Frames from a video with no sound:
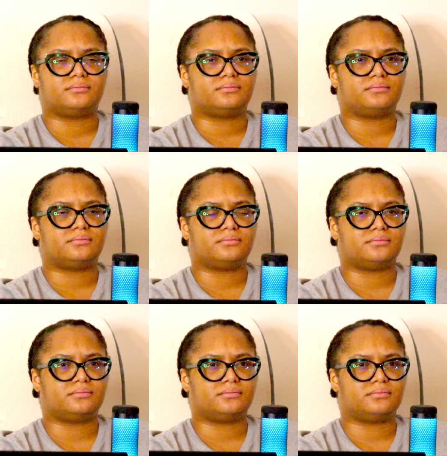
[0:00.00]

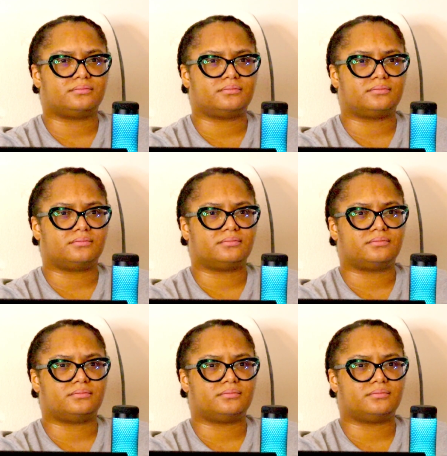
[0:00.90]
(silence)